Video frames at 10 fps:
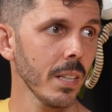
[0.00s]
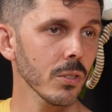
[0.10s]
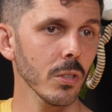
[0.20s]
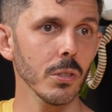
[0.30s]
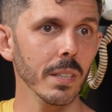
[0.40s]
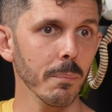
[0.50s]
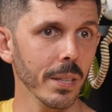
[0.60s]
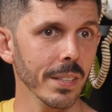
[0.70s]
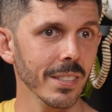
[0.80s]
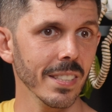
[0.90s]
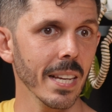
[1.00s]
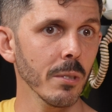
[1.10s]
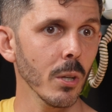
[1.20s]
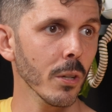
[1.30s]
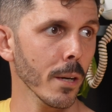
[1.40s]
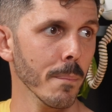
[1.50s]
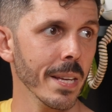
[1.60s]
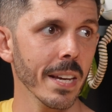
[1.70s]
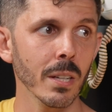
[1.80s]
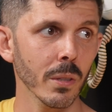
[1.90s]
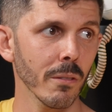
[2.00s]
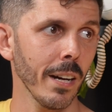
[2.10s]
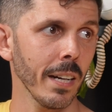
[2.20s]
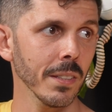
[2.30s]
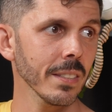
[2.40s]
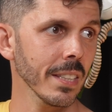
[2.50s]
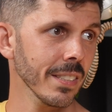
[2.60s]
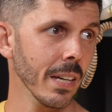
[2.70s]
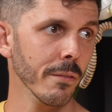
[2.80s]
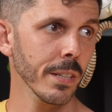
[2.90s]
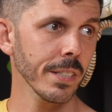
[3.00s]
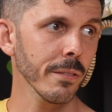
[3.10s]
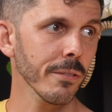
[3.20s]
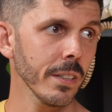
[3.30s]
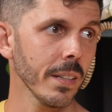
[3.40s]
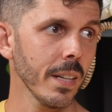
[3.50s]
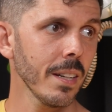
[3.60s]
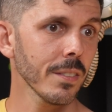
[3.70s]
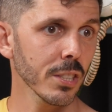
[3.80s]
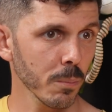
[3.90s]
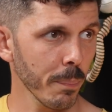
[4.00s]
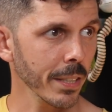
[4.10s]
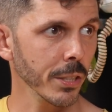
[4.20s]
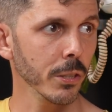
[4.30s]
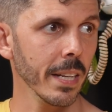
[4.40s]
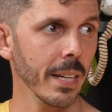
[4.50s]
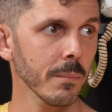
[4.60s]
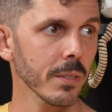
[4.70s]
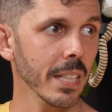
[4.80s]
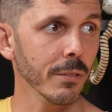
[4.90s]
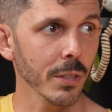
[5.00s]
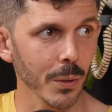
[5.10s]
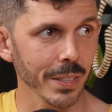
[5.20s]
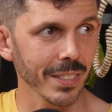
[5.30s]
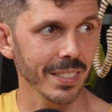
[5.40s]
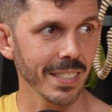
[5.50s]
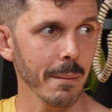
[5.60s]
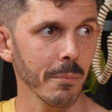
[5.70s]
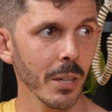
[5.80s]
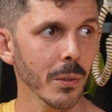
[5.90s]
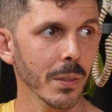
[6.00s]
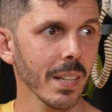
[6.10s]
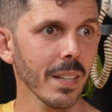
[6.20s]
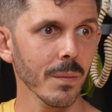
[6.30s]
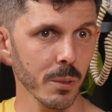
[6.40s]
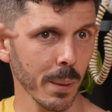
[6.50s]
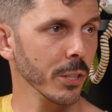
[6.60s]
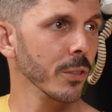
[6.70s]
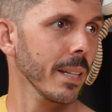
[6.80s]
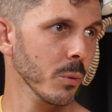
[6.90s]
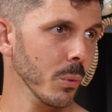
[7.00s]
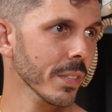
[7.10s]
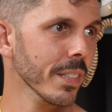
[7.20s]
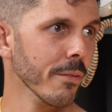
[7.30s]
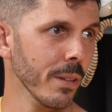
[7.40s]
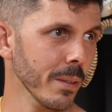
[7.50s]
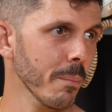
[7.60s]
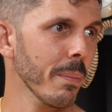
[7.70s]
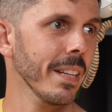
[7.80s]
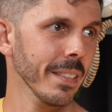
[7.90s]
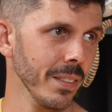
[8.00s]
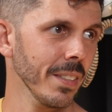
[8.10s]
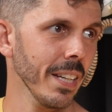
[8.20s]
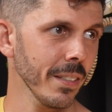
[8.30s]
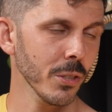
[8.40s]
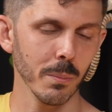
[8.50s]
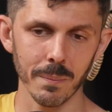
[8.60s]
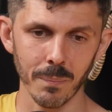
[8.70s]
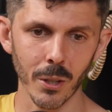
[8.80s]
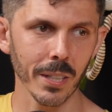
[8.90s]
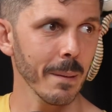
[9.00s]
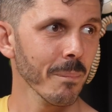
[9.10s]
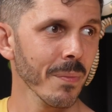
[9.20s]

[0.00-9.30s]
So you could play the same note on a piano and a violin, they sound very different. The spectrograms, even though it's the same note, the spectrograms will look different depending on that instrument. Okay.